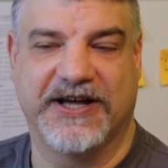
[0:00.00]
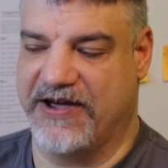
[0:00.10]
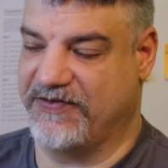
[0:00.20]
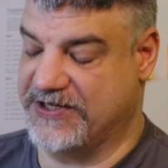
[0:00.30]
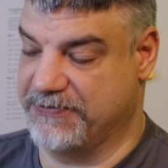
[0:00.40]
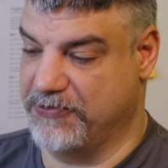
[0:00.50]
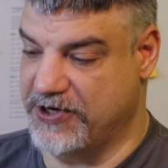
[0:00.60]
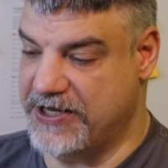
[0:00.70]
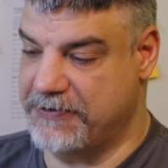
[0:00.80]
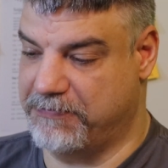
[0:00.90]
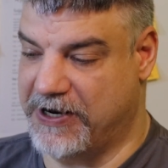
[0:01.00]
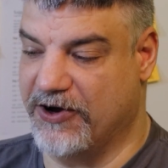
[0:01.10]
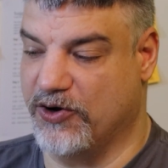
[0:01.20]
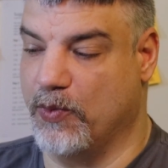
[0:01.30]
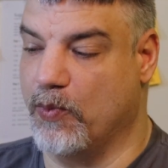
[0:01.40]
If it's a muddy,
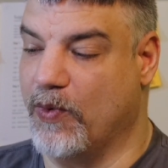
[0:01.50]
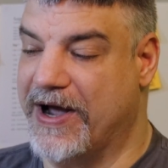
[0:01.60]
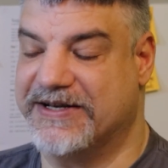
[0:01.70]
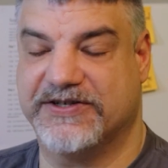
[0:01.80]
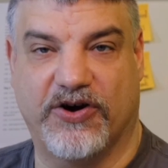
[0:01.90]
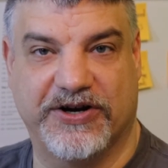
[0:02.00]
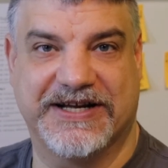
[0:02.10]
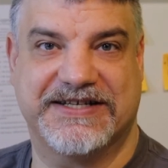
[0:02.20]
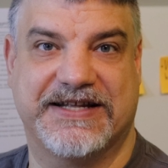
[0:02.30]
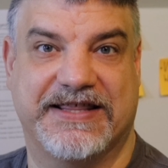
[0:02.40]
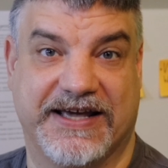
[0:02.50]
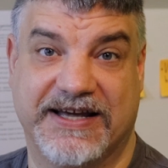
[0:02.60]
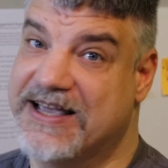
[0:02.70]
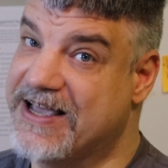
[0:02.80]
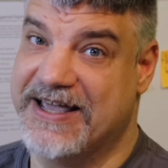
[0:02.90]
ploughed up, wet, nasty
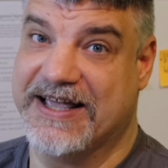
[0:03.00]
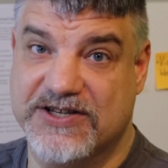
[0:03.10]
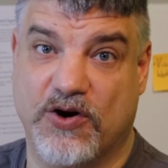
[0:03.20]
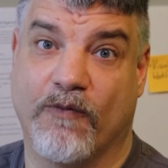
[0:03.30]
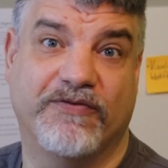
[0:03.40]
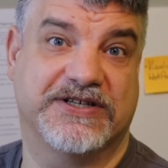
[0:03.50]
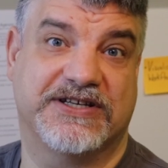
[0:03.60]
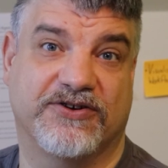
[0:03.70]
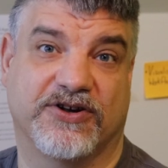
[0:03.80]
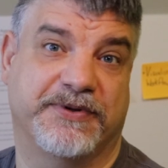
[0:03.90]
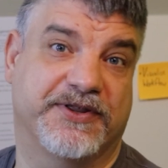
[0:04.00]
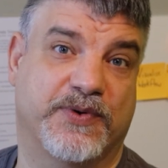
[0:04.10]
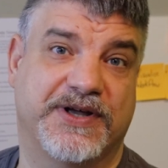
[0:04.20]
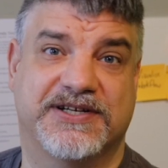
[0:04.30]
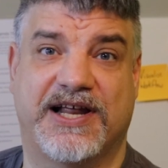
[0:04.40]
thing, it's obviously going to be the
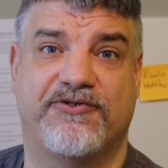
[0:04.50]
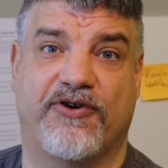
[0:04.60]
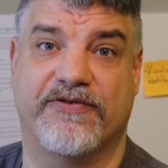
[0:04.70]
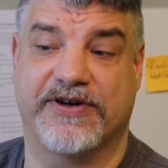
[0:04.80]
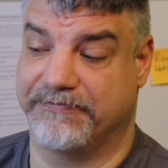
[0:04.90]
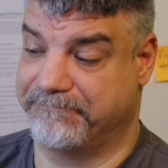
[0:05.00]
Queen's Land Rover.